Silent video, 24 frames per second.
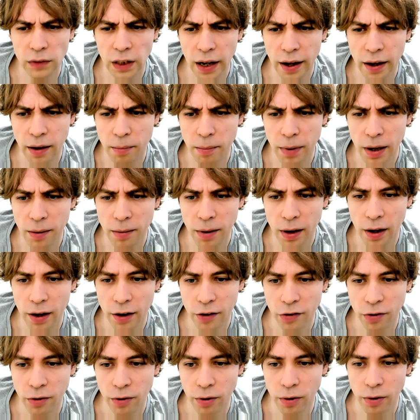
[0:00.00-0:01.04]
And maybe
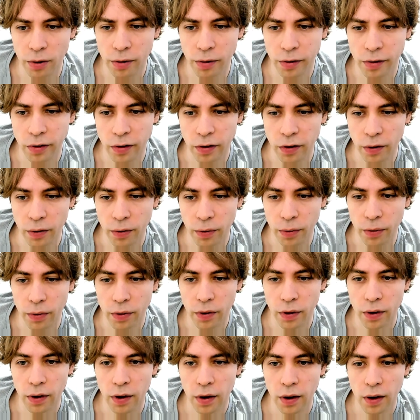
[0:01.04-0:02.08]
I should
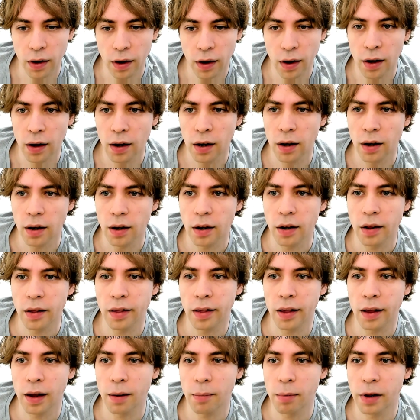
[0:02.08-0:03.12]
also
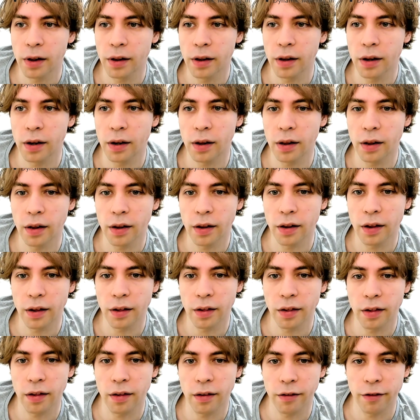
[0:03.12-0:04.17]
disable
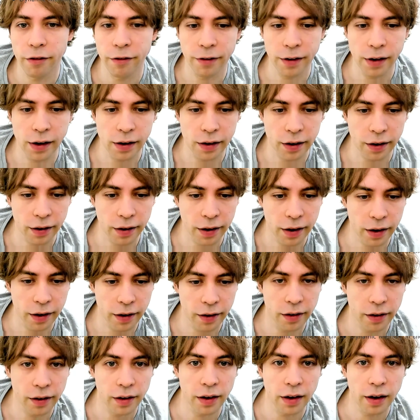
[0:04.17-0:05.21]
this filter
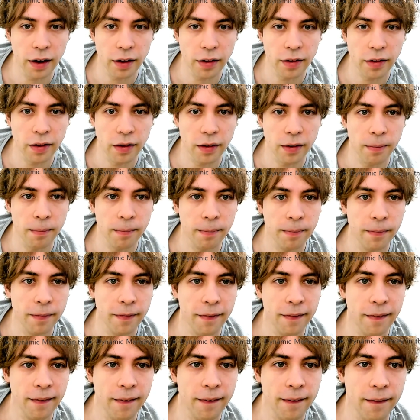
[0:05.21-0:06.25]
here. Yes.
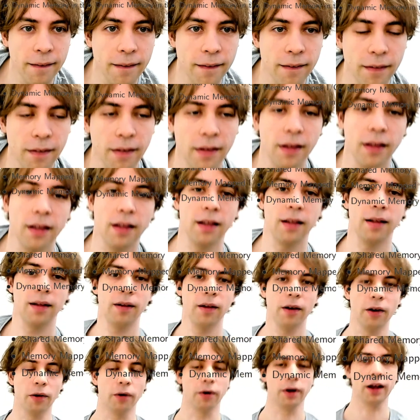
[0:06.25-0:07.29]

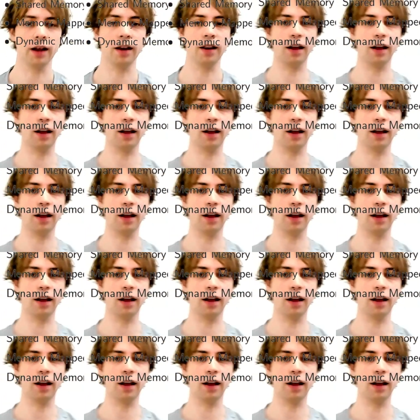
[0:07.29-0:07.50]
Okay,